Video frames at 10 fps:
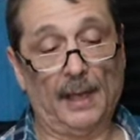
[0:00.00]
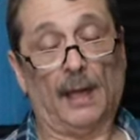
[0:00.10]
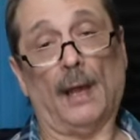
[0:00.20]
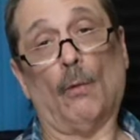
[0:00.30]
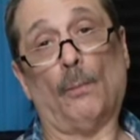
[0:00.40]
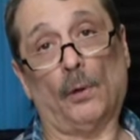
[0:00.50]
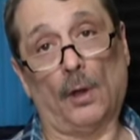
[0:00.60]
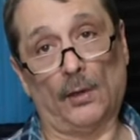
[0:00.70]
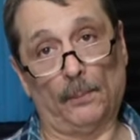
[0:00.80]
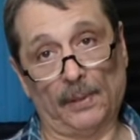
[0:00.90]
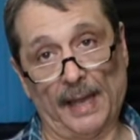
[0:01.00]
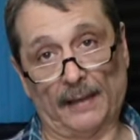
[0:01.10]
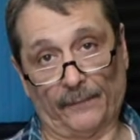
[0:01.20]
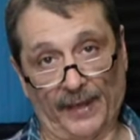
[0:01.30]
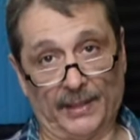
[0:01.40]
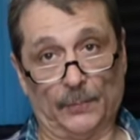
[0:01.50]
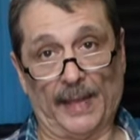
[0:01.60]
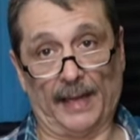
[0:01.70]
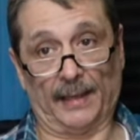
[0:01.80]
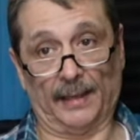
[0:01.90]
I will put all the black fans
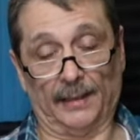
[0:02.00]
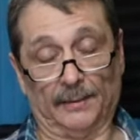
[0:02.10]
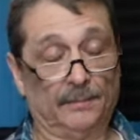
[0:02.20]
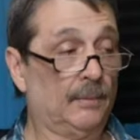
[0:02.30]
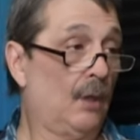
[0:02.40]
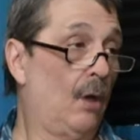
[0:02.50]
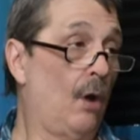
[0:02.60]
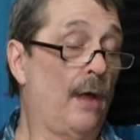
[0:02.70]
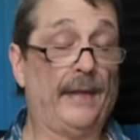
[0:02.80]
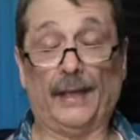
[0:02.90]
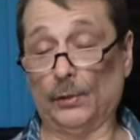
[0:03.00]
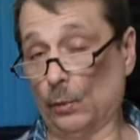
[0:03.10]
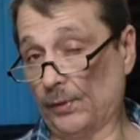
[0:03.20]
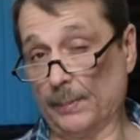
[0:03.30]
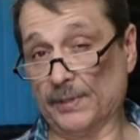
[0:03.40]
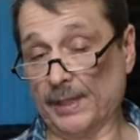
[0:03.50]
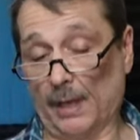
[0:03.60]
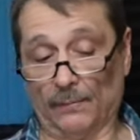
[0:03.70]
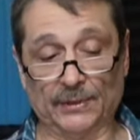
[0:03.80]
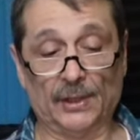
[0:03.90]
back in it. Or they can do it
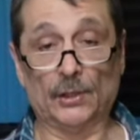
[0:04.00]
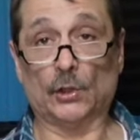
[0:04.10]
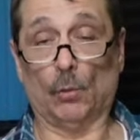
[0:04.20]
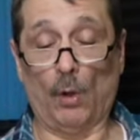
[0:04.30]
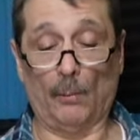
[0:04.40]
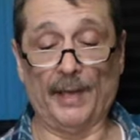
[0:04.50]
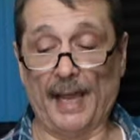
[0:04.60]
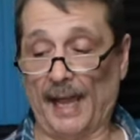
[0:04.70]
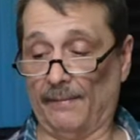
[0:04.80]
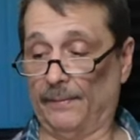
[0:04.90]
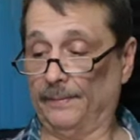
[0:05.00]
themselves. So what we have